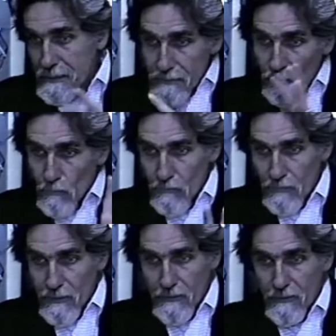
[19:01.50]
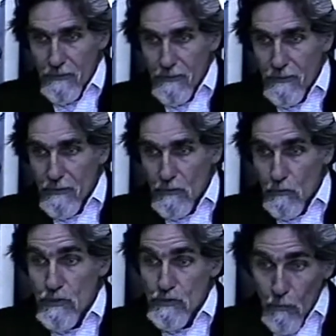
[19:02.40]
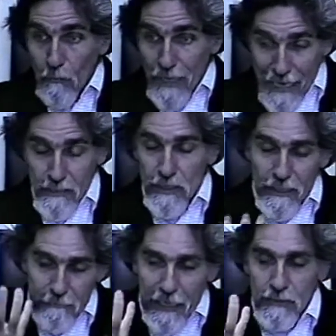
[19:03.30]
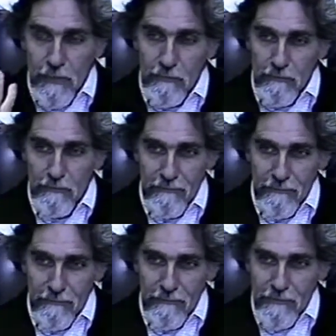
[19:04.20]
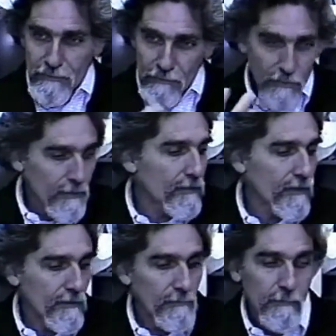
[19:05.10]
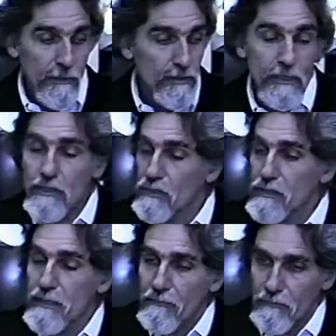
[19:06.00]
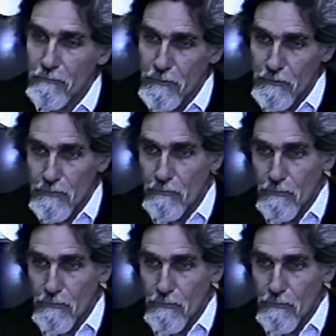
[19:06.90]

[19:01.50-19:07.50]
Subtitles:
the whole thing, which is what we actually imagine. So the imagination does have something.